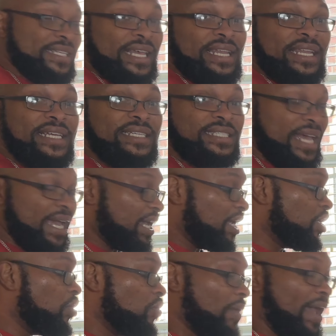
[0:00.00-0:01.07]
at least taken
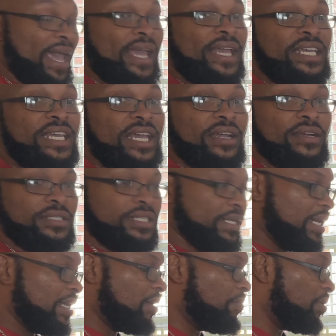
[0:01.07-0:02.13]
you a year to
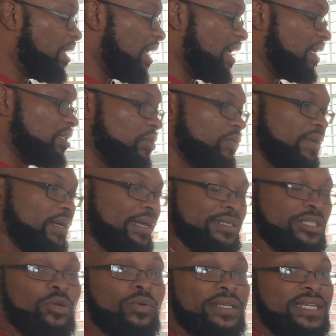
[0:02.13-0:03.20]
get a plant
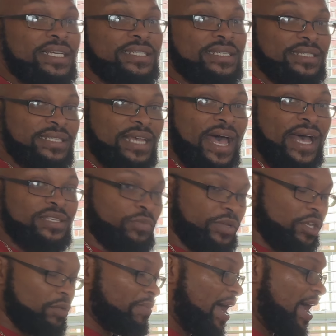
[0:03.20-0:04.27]
to a decent size when
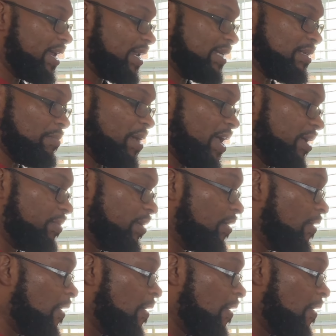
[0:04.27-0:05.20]
you buy it as a baby.